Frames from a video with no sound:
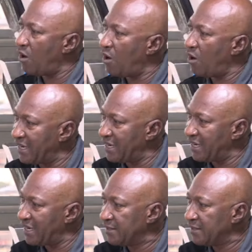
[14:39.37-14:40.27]
on better
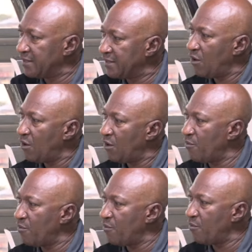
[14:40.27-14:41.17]
hotels, or
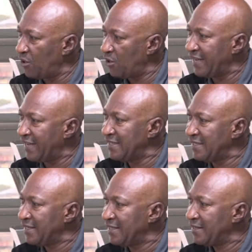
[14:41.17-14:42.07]
mobile tour
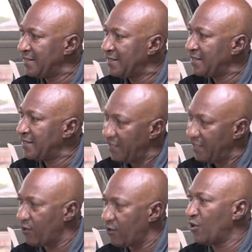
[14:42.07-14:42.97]
idea.
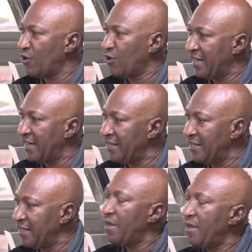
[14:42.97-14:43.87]
Economy, nanny.
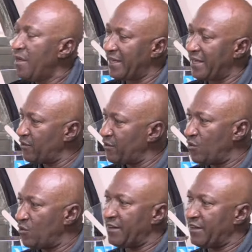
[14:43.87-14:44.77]
But yeah,
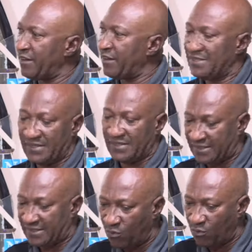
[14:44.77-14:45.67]
no, your fans
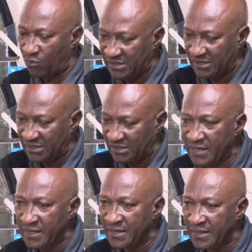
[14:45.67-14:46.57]
say, who shall
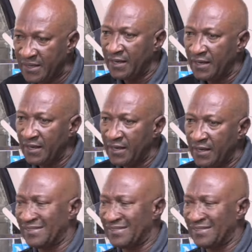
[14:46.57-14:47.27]
be now